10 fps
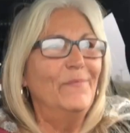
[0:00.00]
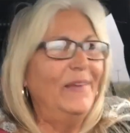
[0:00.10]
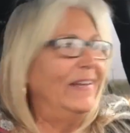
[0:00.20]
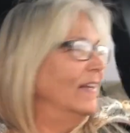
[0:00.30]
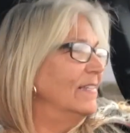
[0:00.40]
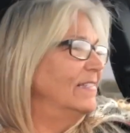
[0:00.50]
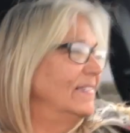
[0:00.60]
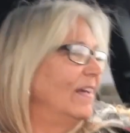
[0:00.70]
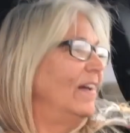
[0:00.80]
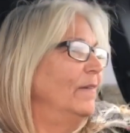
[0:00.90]

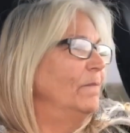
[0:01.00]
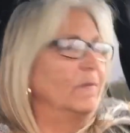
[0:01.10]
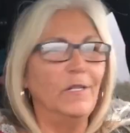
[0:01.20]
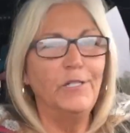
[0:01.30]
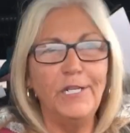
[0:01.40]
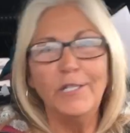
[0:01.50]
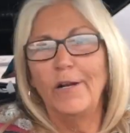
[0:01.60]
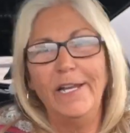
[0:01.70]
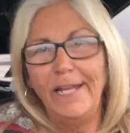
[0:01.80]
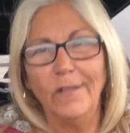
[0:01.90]
because she's
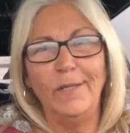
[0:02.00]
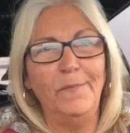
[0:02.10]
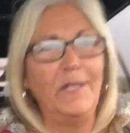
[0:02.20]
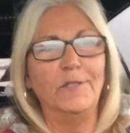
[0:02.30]
already yelled at me.